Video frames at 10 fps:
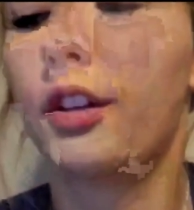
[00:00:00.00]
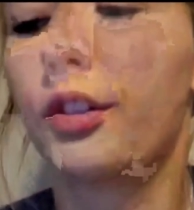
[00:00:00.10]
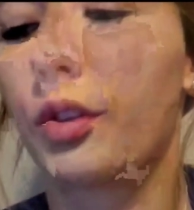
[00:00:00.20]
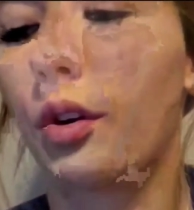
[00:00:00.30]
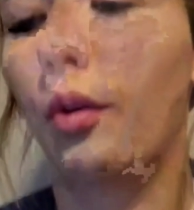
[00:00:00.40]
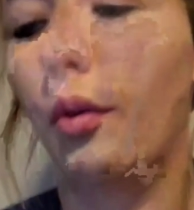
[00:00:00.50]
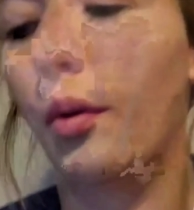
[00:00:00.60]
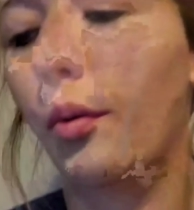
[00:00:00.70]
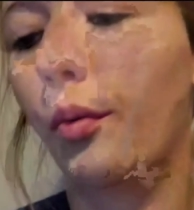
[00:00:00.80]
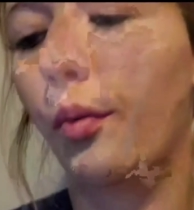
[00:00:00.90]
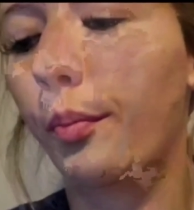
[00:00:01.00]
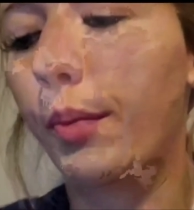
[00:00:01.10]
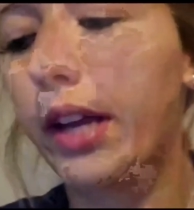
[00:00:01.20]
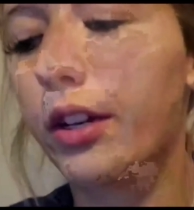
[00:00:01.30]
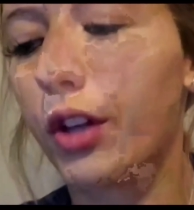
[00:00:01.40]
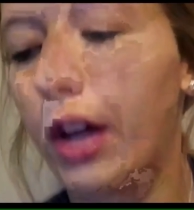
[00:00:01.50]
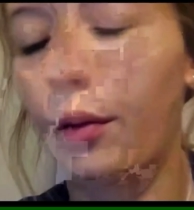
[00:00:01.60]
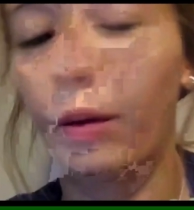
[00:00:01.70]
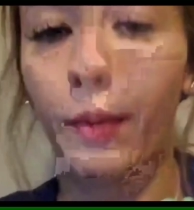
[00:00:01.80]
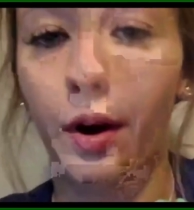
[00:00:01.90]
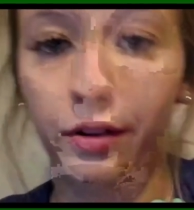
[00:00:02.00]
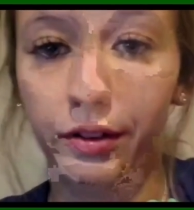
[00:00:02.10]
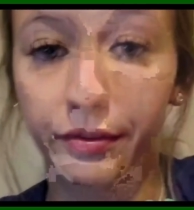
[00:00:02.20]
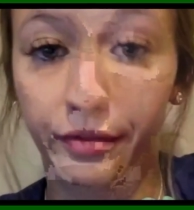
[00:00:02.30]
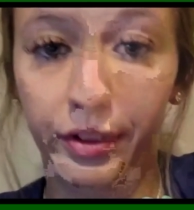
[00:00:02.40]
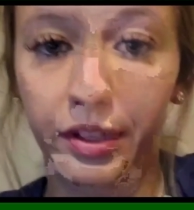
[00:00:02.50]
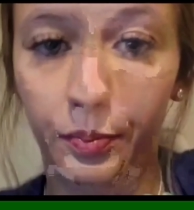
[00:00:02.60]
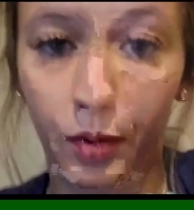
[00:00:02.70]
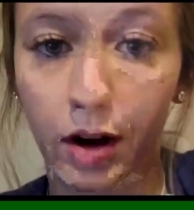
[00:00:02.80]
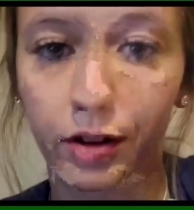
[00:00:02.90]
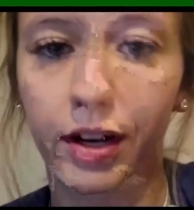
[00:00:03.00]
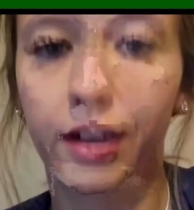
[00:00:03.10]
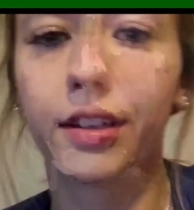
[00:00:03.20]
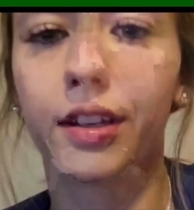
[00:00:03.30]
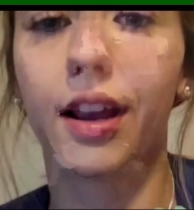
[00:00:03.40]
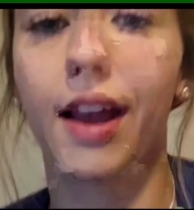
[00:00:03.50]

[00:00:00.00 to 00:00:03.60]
So Paige and I were partners for this project,